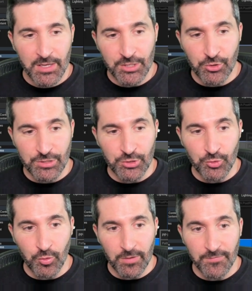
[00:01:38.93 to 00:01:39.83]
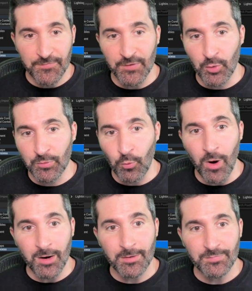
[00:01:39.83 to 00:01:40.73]
You could do film
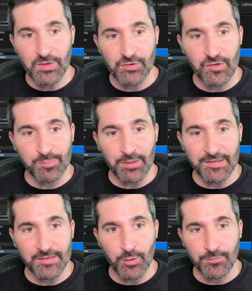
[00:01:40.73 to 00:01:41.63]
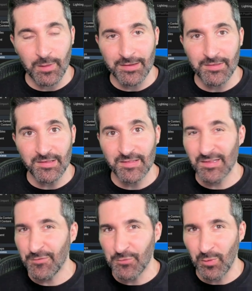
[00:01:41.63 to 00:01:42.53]
noir. You could just place it over like this,
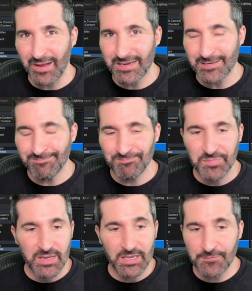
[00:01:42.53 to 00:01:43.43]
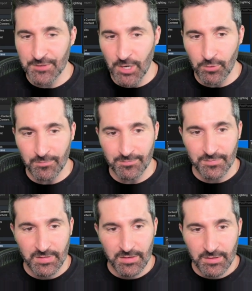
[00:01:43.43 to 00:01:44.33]
see if you like it. If you don't,
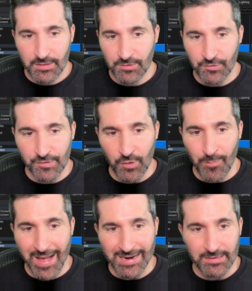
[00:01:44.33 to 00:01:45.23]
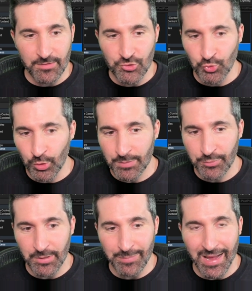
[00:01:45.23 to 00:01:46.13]
you can go back into the drawer,
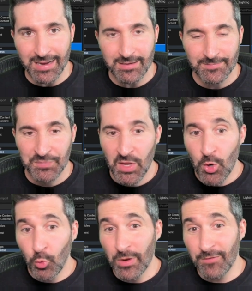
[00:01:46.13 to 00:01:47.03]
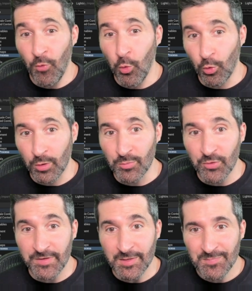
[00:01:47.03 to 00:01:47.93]
put it back. We have horror
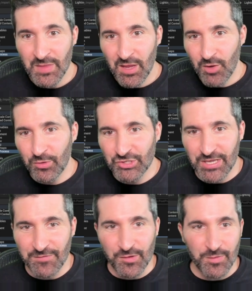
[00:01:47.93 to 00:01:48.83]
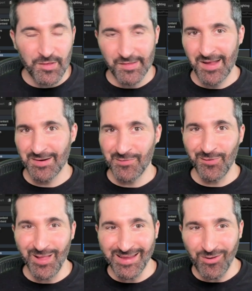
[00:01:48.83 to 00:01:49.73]
movie, which gives you this kind of
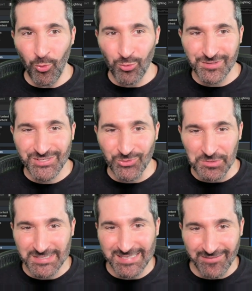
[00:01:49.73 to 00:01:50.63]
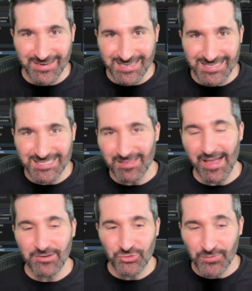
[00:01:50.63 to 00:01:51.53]
like old school 70s
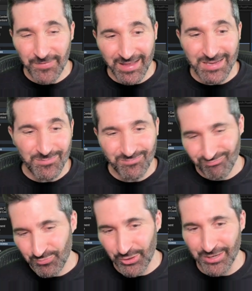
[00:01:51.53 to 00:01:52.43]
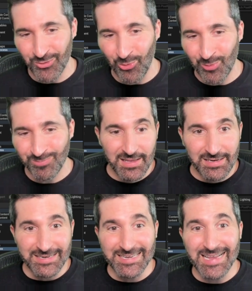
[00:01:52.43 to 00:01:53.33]
slasher vibe. Pretty cool.
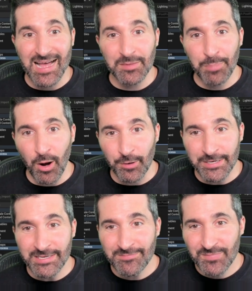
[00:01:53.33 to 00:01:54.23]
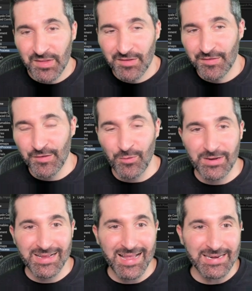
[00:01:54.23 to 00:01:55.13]
Neon Party, so
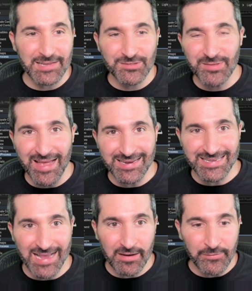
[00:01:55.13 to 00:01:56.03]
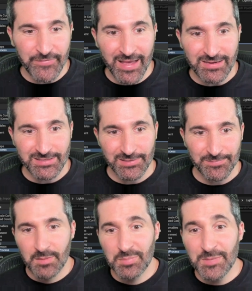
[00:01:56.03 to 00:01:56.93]
it kind of gives you that neon effect.
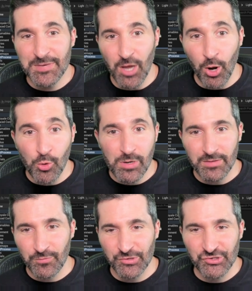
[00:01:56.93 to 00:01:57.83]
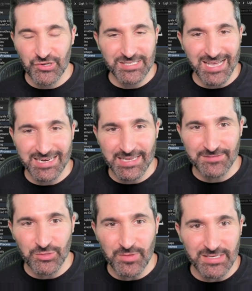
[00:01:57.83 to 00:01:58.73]
PP Oak, which just kind of
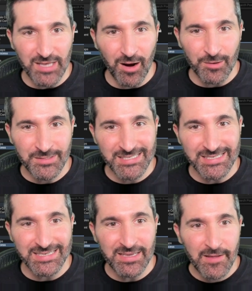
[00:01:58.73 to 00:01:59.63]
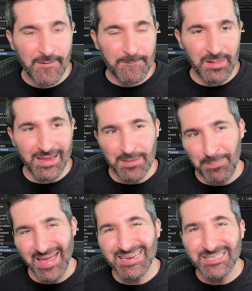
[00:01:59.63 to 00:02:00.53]
gives you this artsy, like
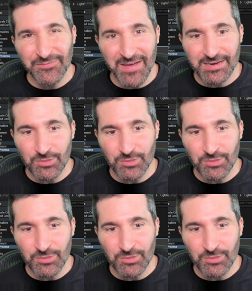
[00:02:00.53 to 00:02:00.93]
paint effect